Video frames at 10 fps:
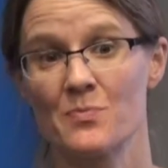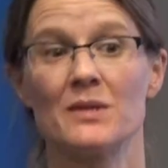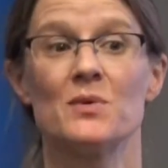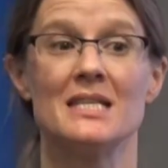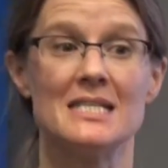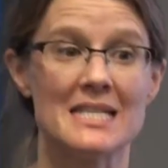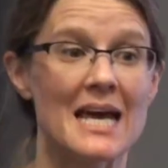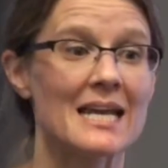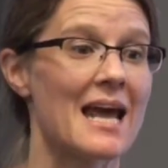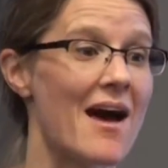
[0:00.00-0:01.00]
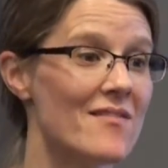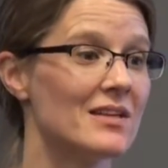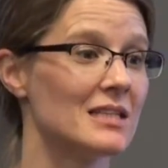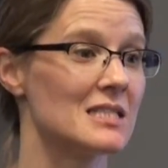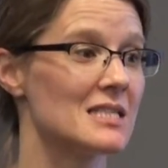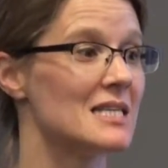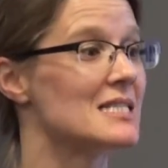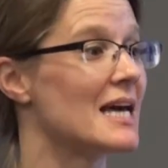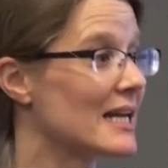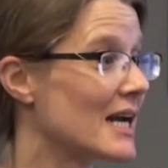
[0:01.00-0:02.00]
But with the DNA evidence is
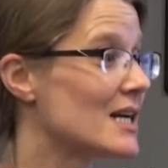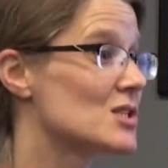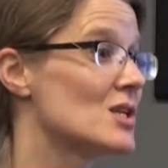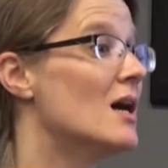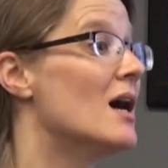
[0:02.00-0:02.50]
letting us